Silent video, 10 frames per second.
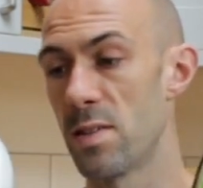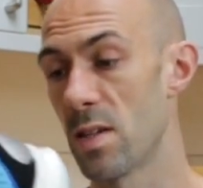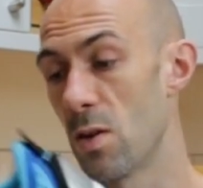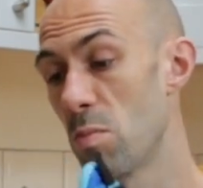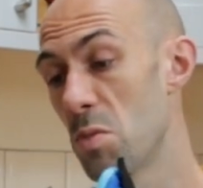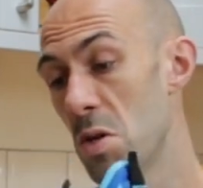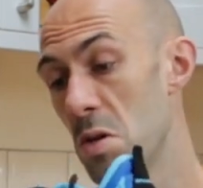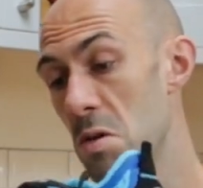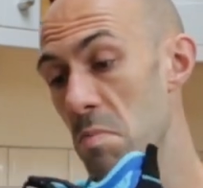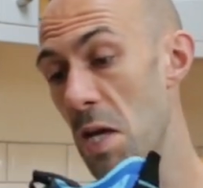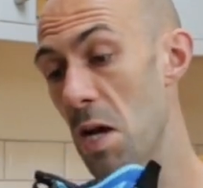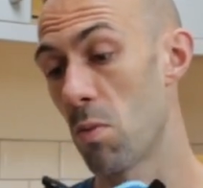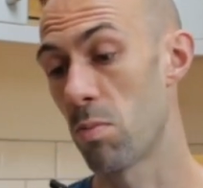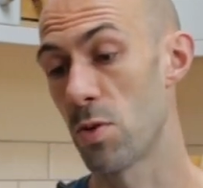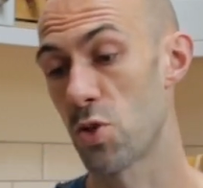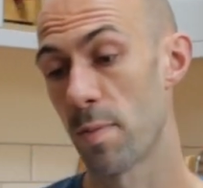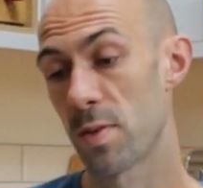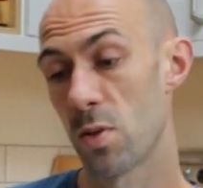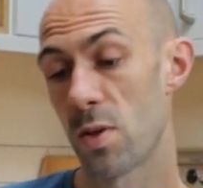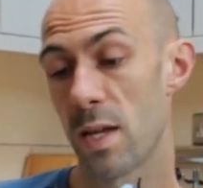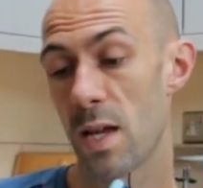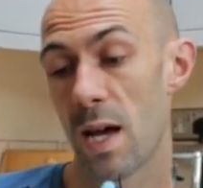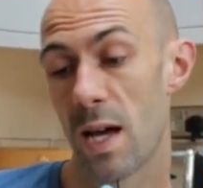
So yeah, good job Saucony,